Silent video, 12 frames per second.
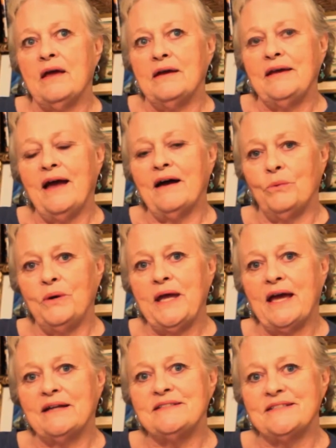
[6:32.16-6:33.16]
Yeah, we
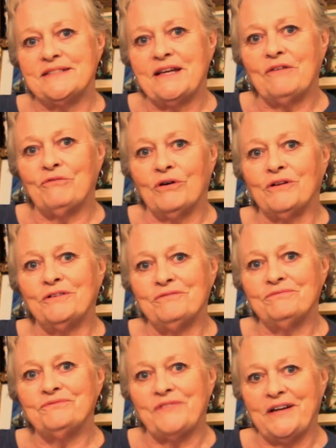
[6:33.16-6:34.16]
had several
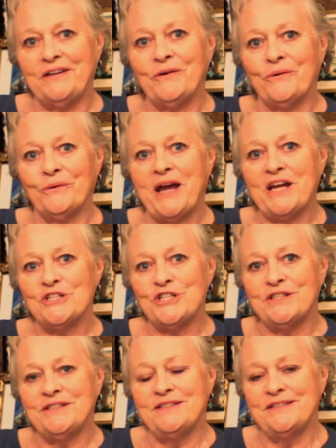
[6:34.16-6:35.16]
fun
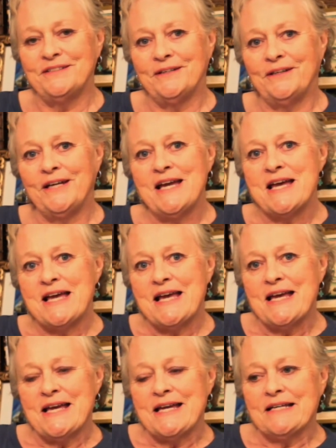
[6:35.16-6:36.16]
occasions.
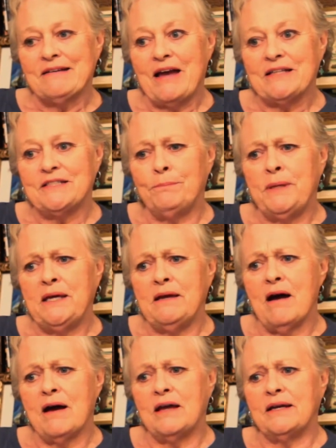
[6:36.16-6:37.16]
Got to be
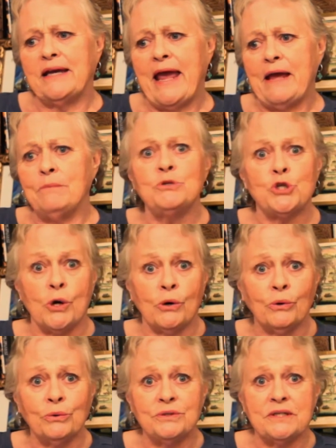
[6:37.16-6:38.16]
on a game
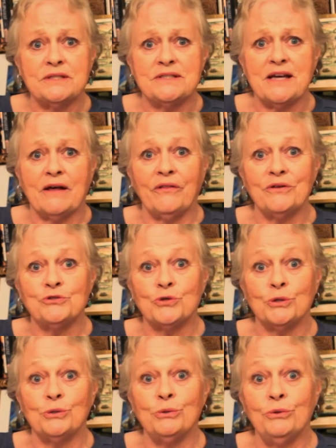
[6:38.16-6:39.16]
show to tell the
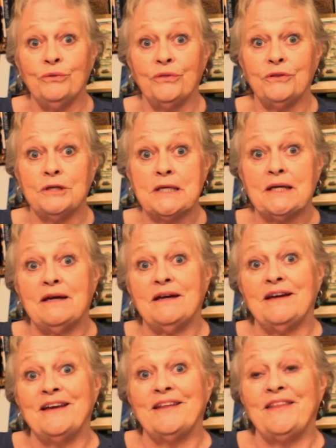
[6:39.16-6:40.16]
truth.
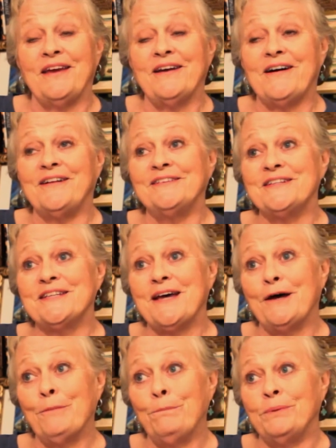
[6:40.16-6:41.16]
They called us
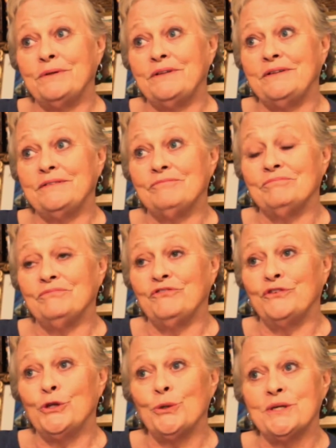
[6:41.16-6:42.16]
up and
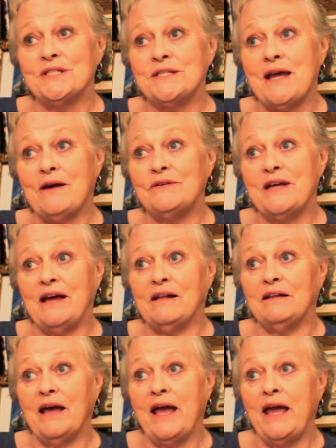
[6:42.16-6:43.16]
flew us down to
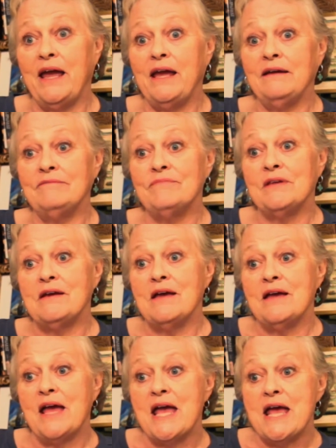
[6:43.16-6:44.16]
LA,
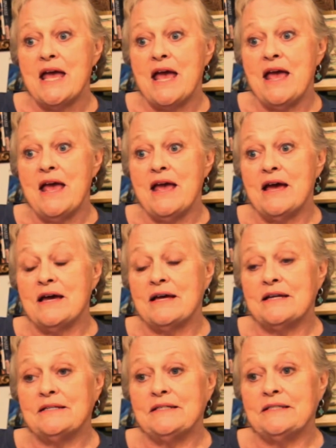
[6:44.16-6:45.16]

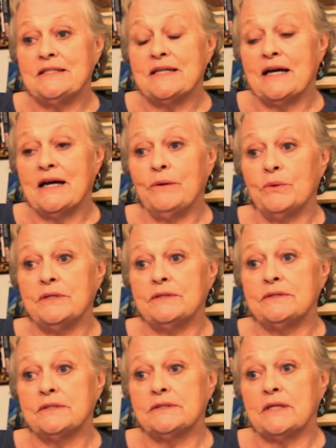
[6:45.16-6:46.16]
and I
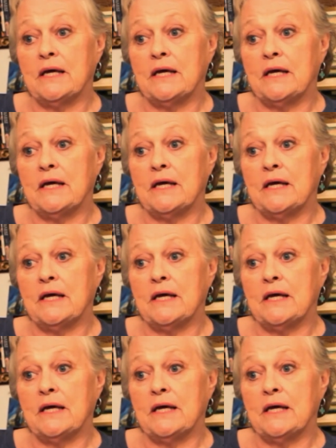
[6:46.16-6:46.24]
was